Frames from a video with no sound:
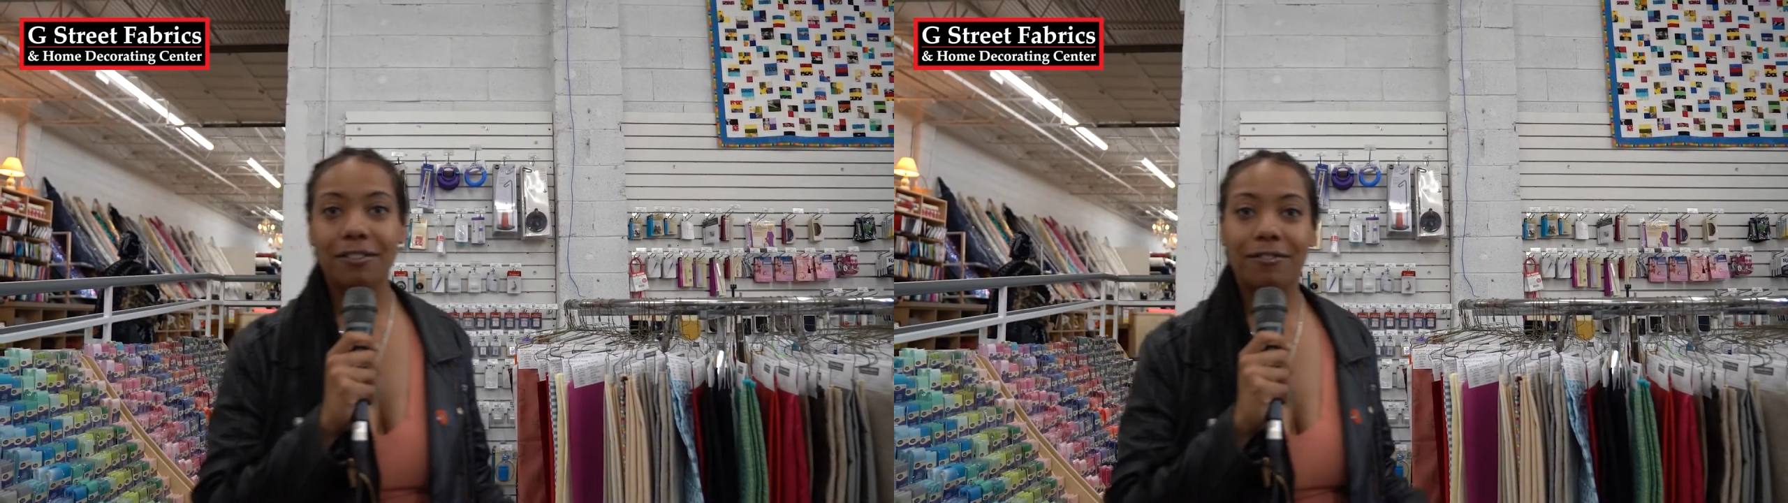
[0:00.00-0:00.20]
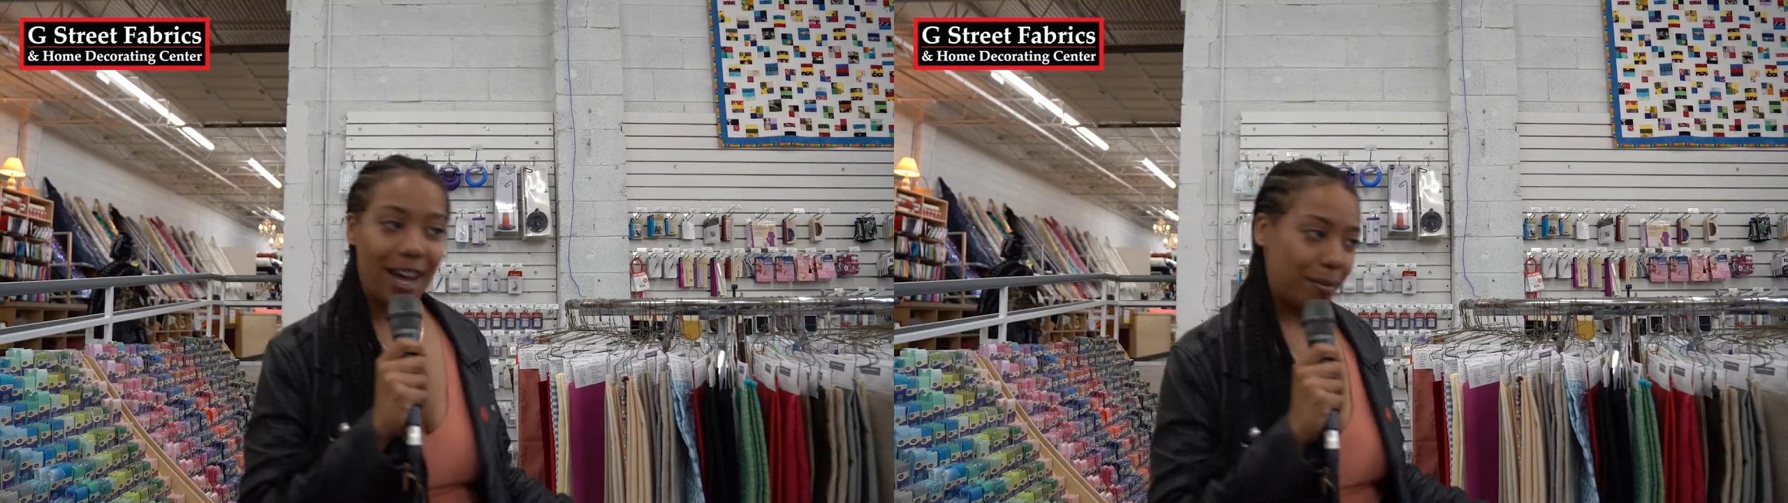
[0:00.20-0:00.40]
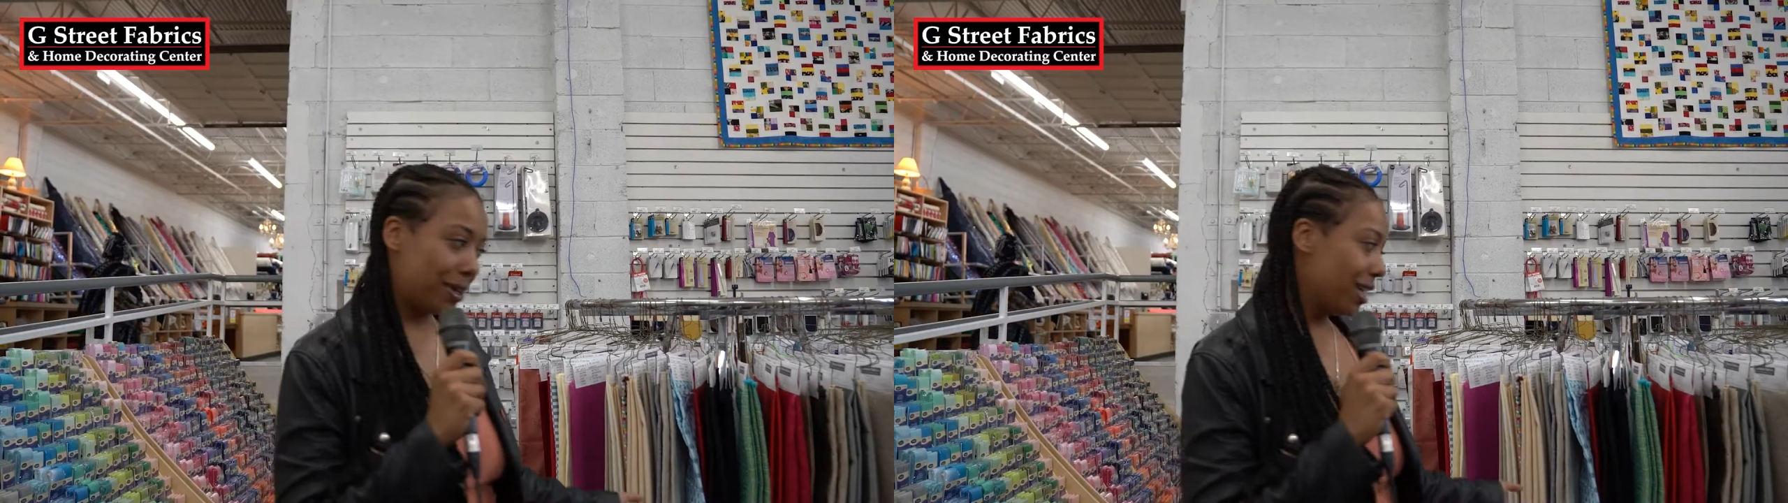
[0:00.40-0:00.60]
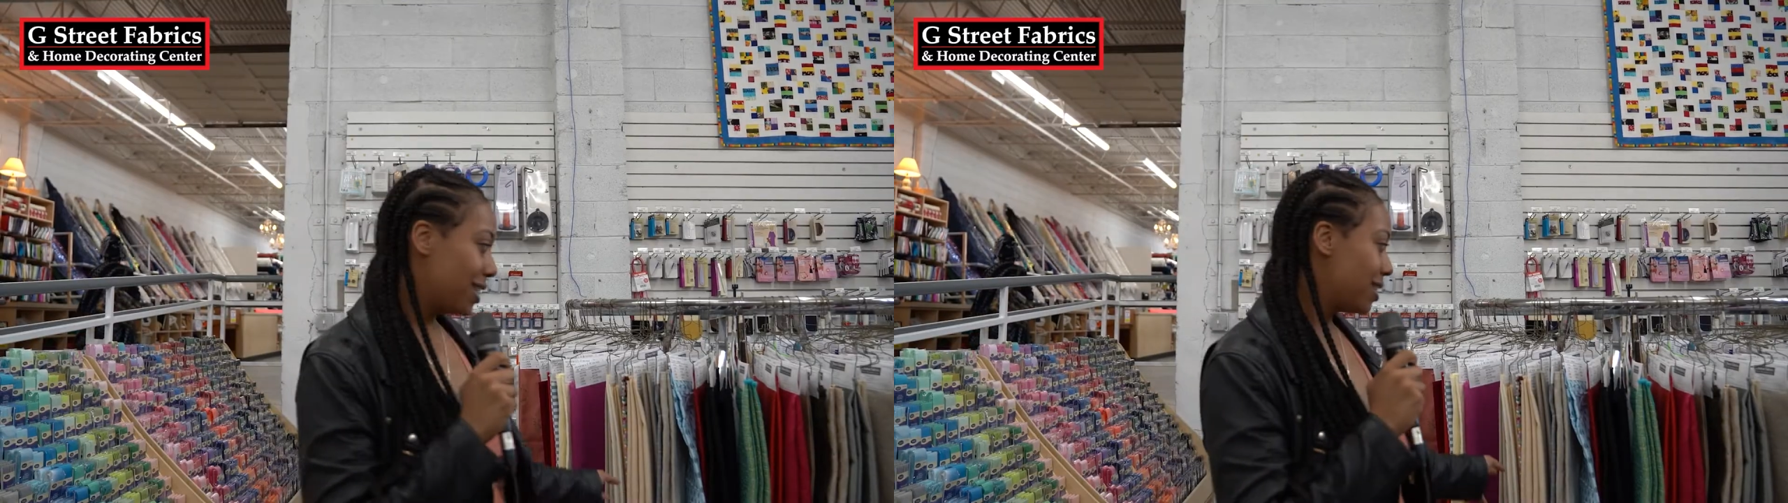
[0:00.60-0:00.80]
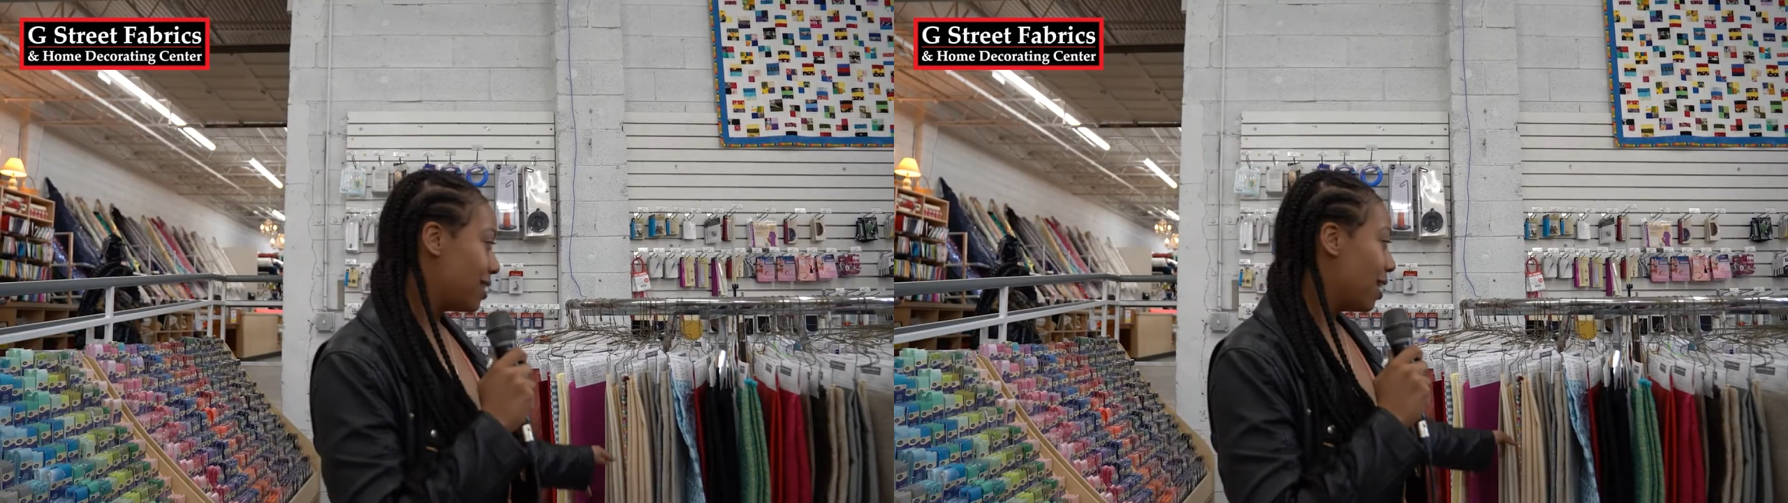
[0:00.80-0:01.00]

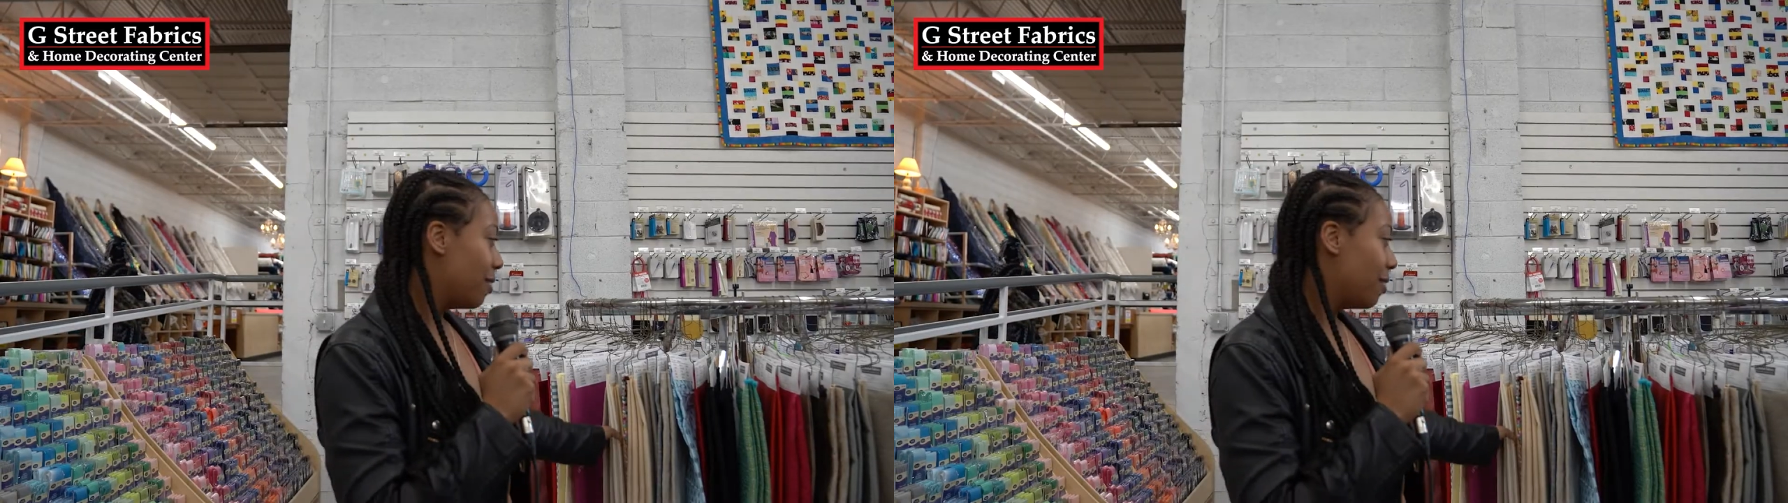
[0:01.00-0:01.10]
fabrics,